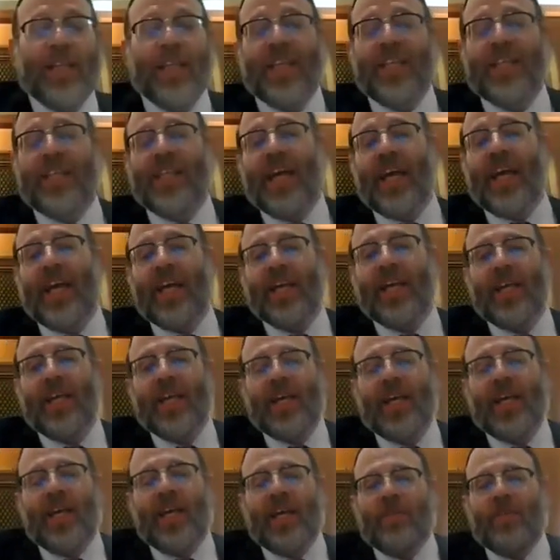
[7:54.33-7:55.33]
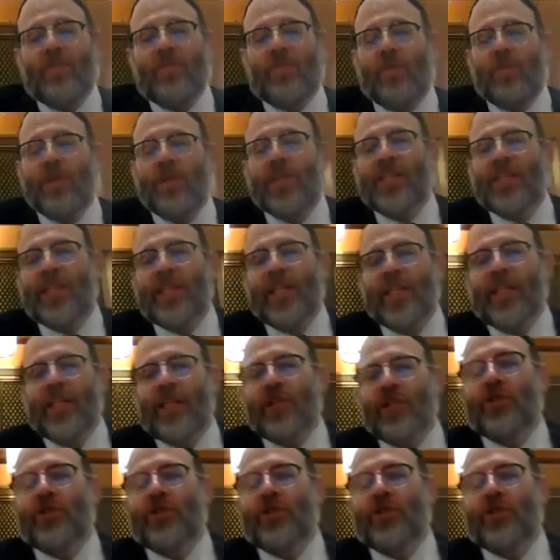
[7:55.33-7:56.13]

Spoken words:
Let's say, for instance,